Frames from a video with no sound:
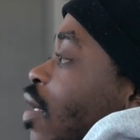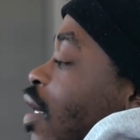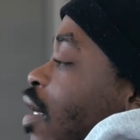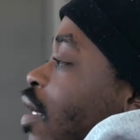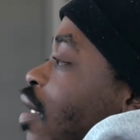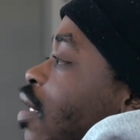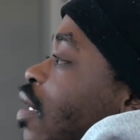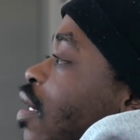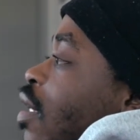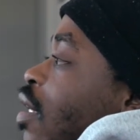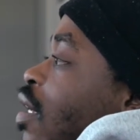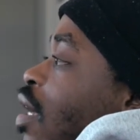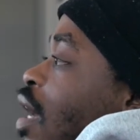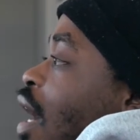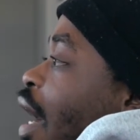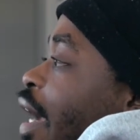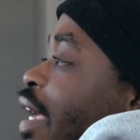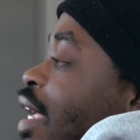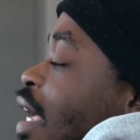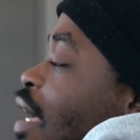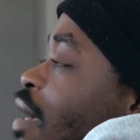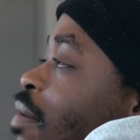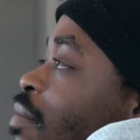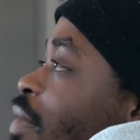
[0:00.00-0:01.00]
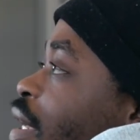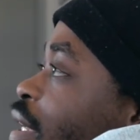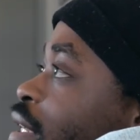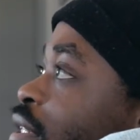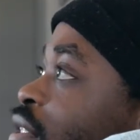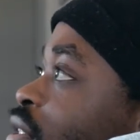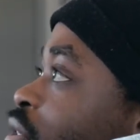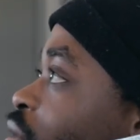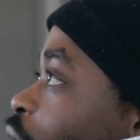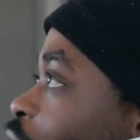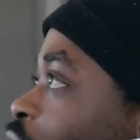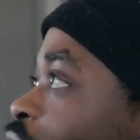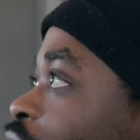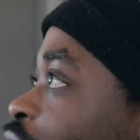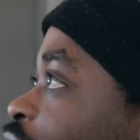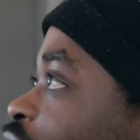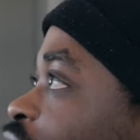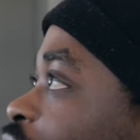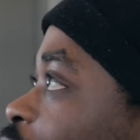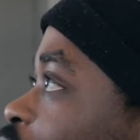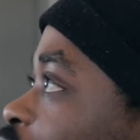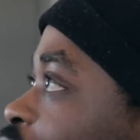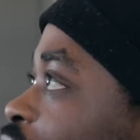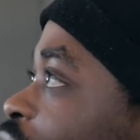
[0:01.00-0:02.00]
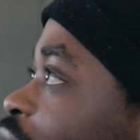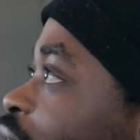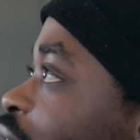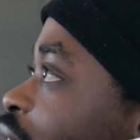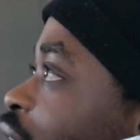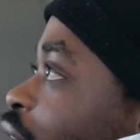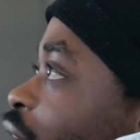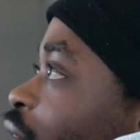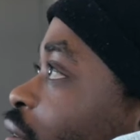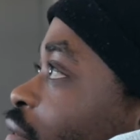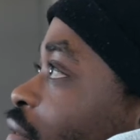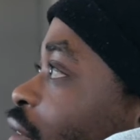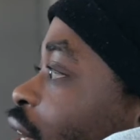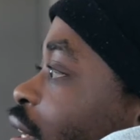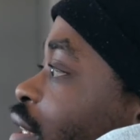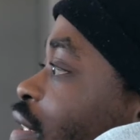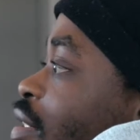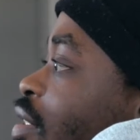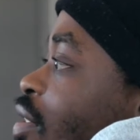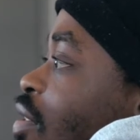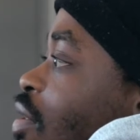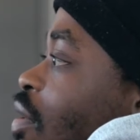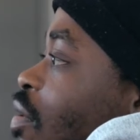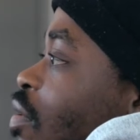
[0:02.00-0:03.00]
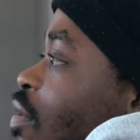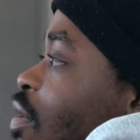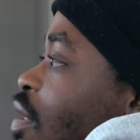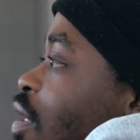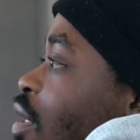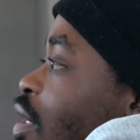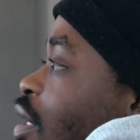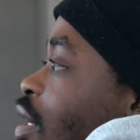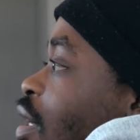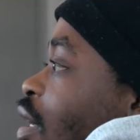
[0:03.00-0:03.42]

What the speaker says: Like, I can't make a song if the beat's not right. So